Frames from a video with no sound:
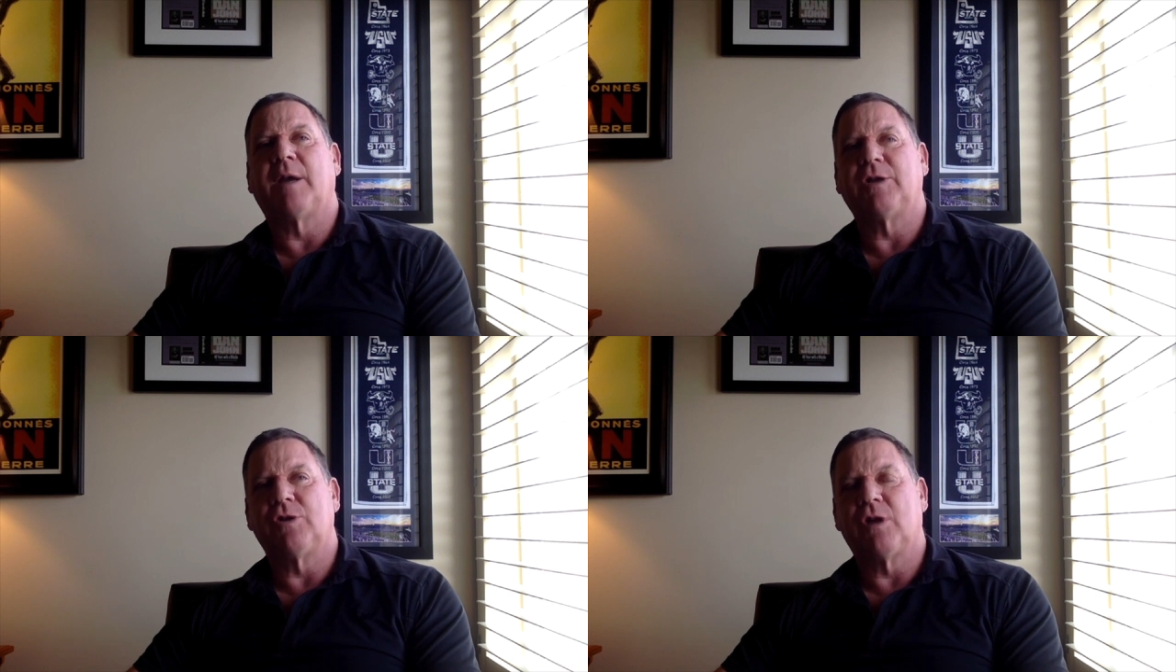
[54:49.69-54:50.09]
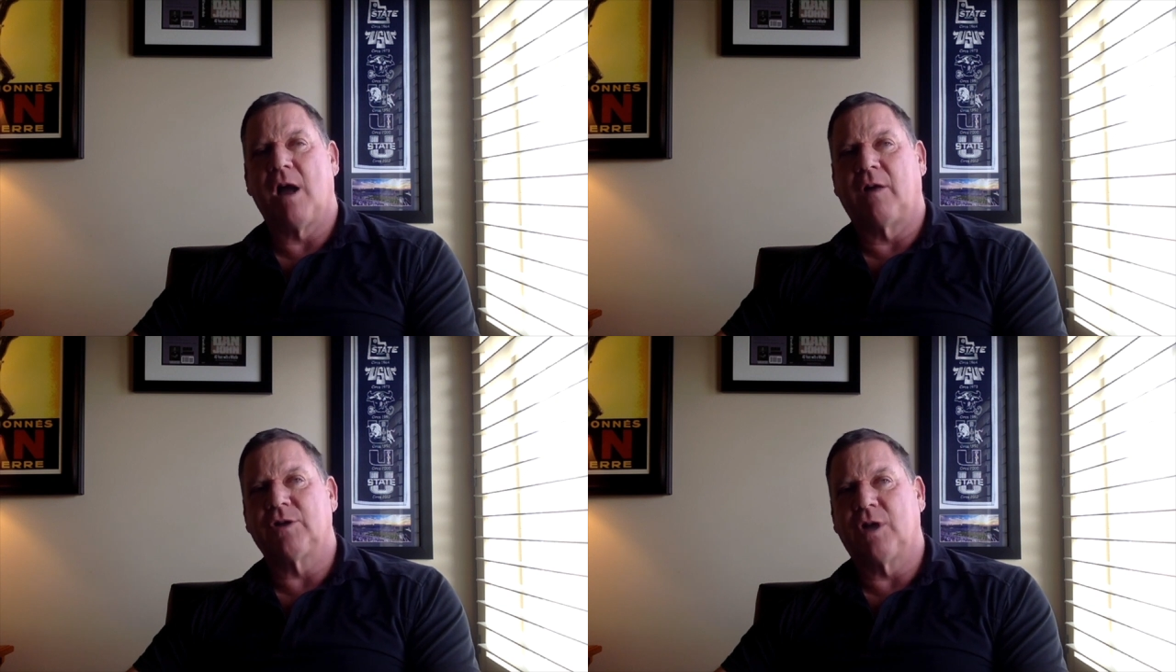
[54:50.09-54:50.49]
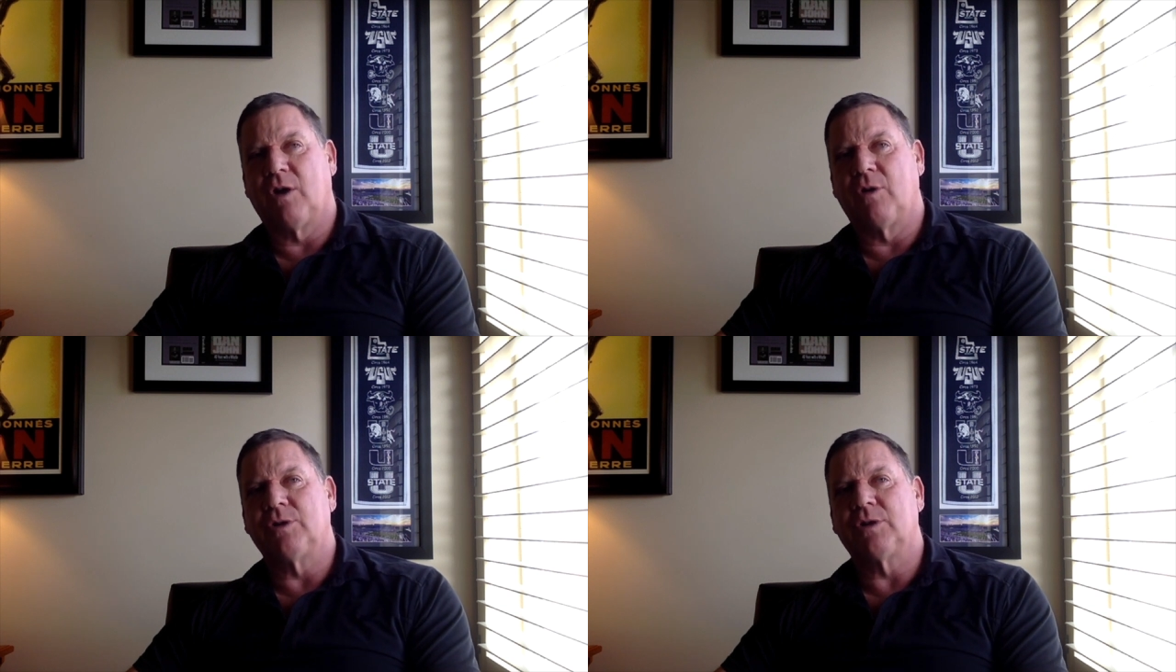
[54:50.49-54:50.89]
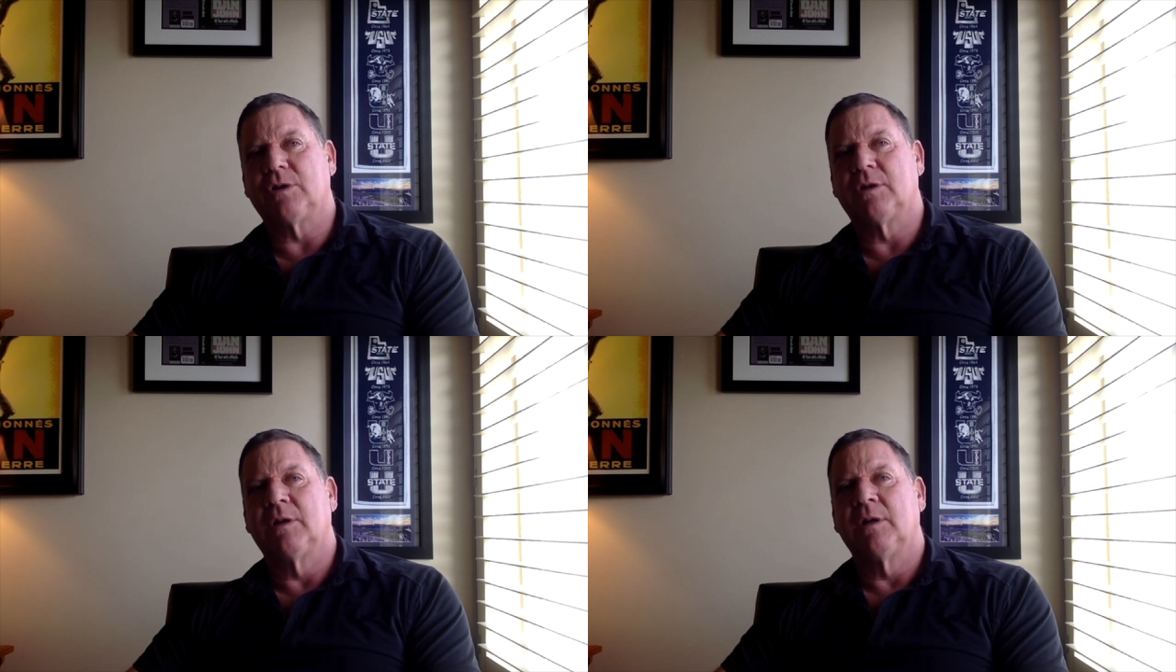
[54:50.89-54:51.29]
junior college coach
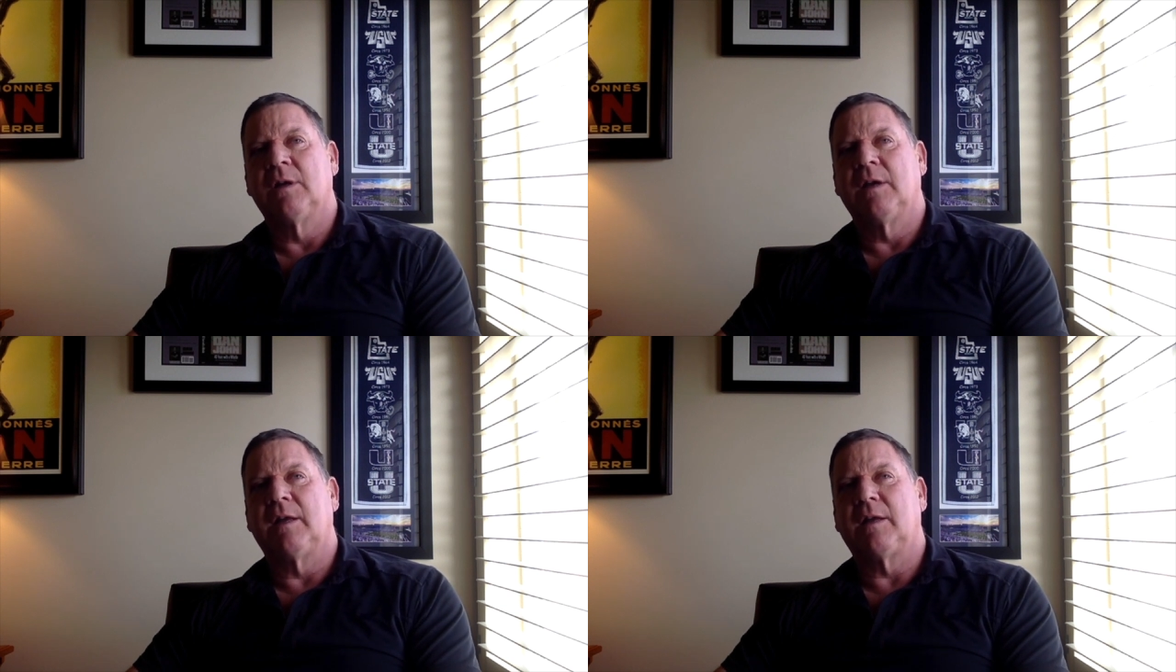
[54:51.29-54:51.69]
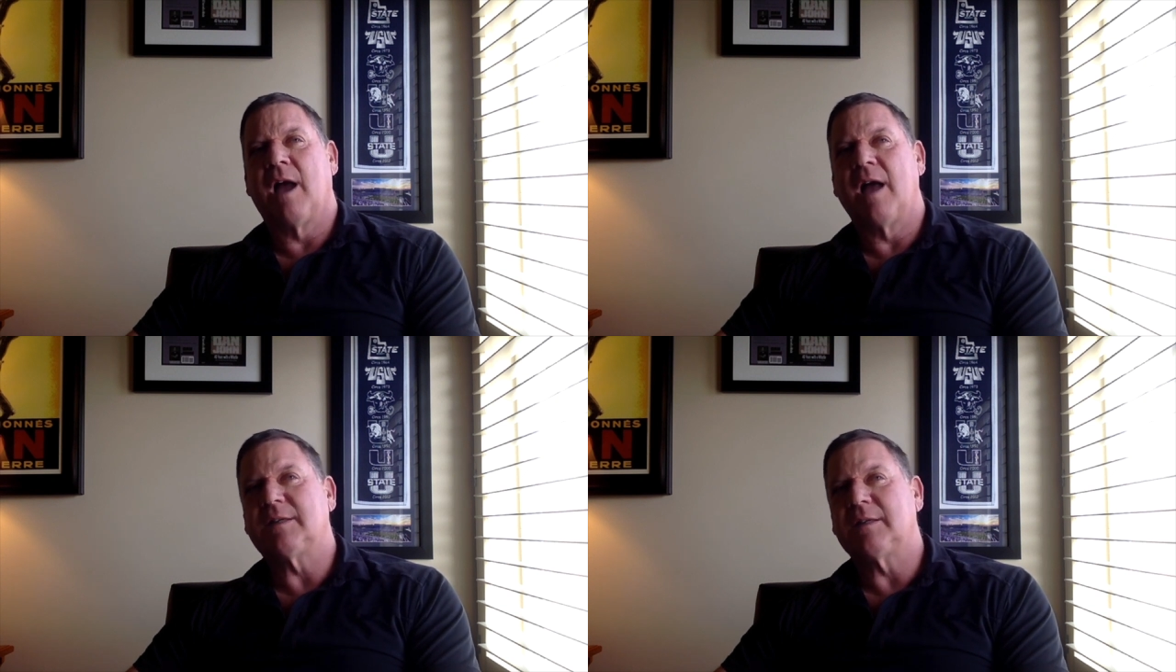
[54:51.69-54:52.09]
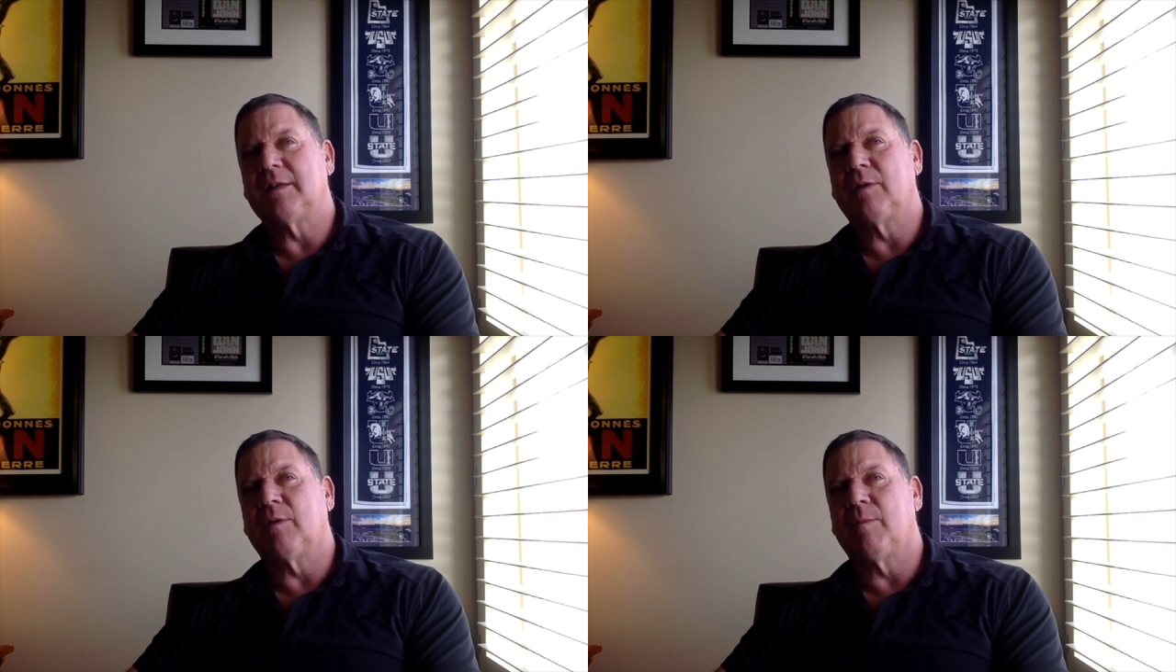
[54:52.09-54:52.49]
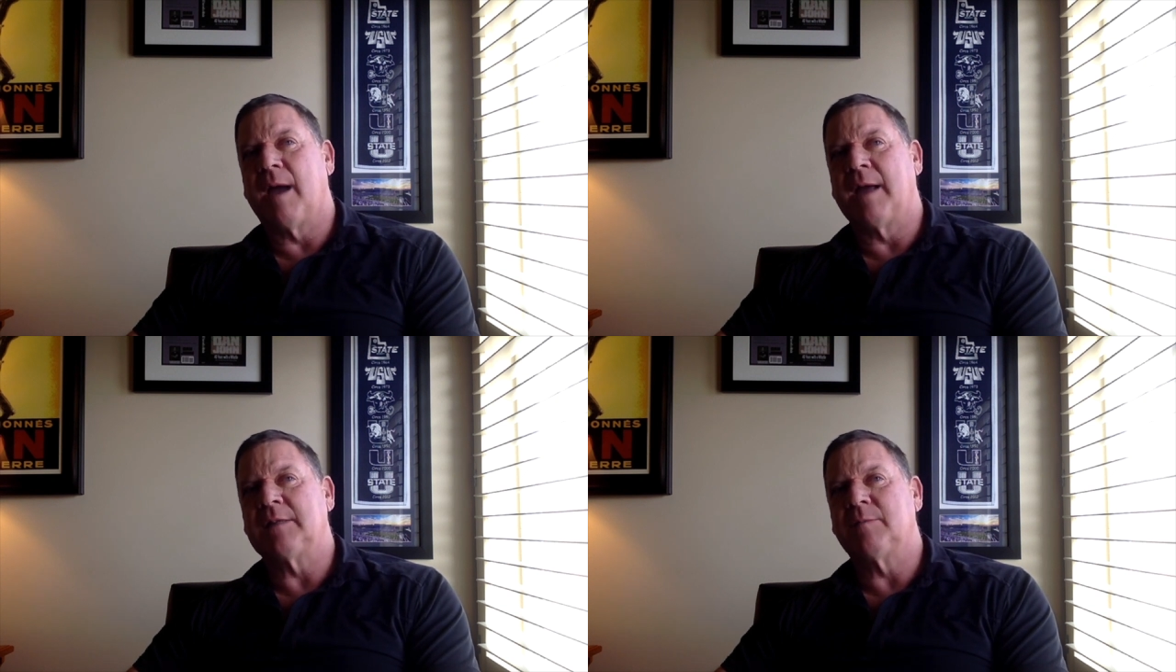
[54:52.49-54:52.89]
and it constantly
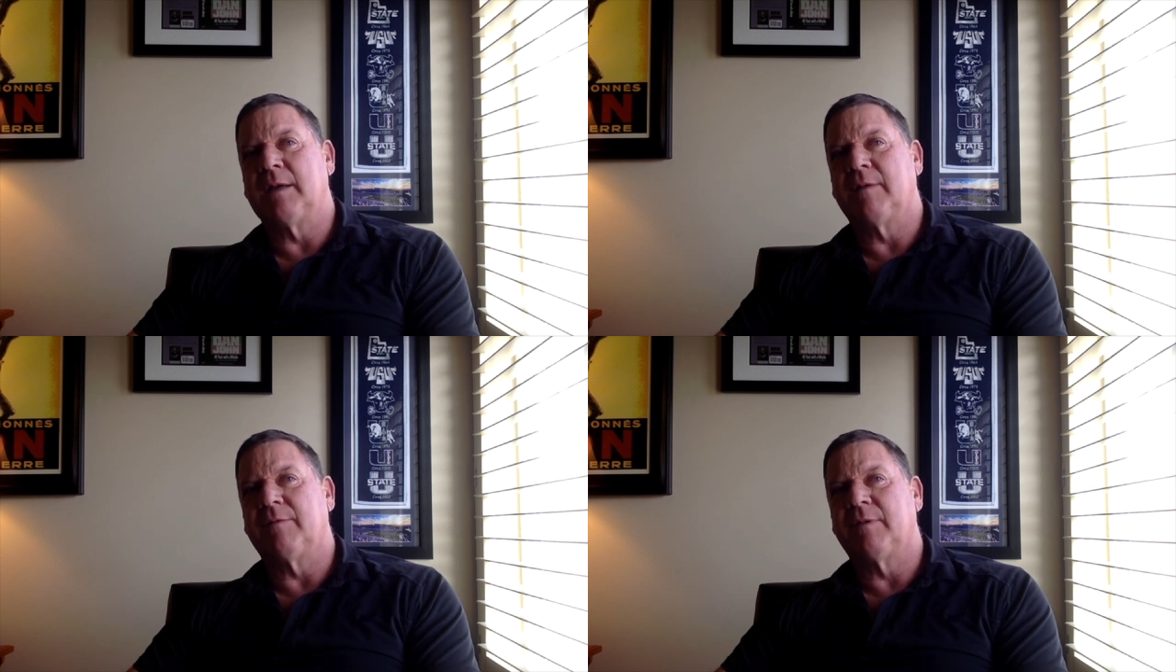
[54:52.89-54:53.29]
reminds me of